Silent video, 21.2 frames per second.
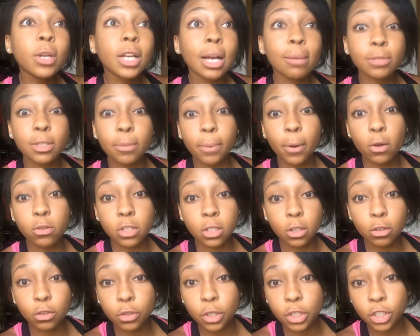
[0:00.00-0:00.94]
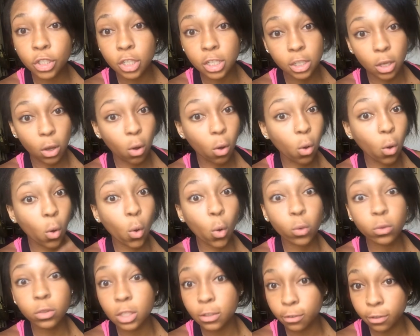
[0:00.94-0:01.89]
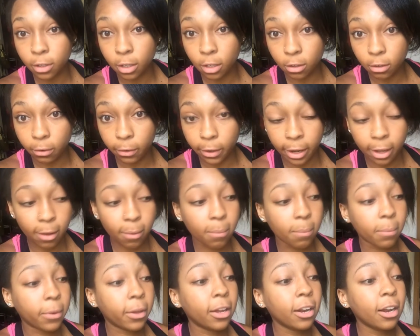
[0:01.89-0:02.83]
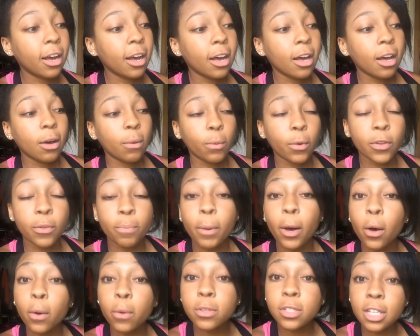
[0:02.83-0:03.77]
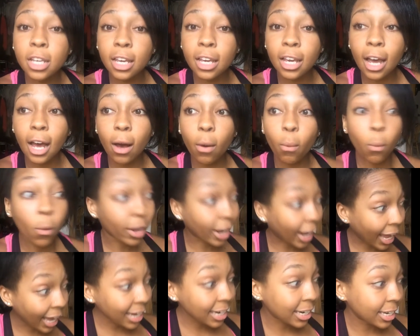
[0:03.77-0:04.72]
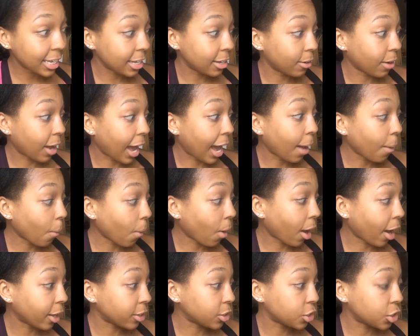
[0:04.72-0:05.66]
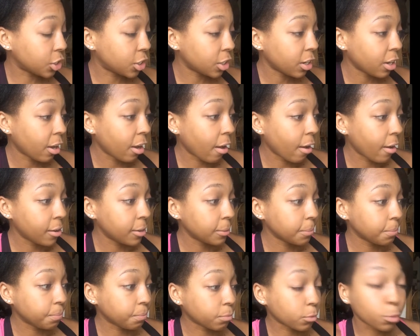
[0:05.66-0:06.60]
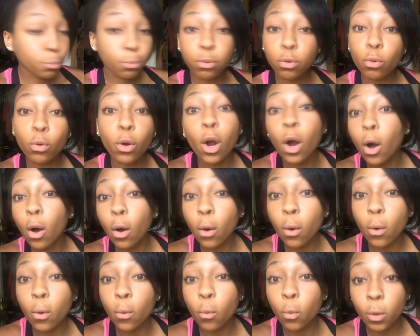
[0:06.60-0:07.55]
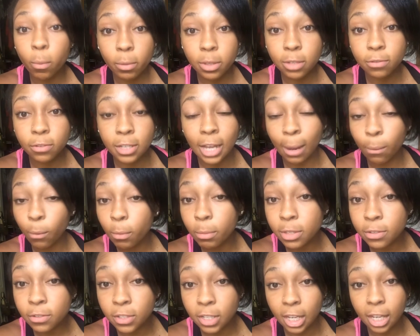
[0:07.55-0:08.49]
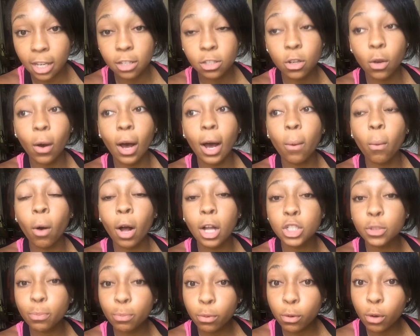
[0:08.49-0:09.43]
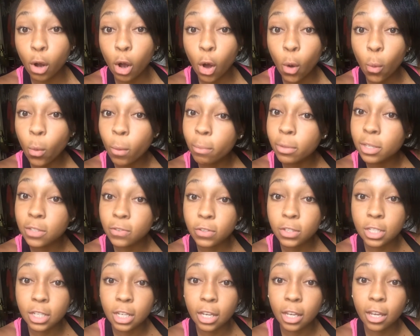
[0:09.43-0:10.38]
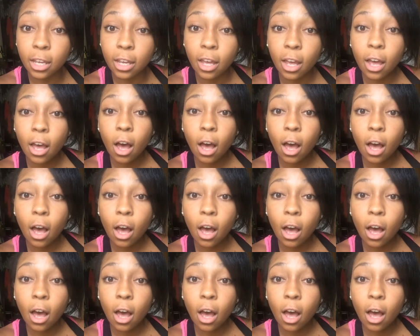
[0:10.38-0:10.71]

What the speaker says: comes to posing. Nutrition is a whole different other realm, but with posing, what I did, I watched pro women's physique. I'm Women's Physique, so I watched pro Women's Physique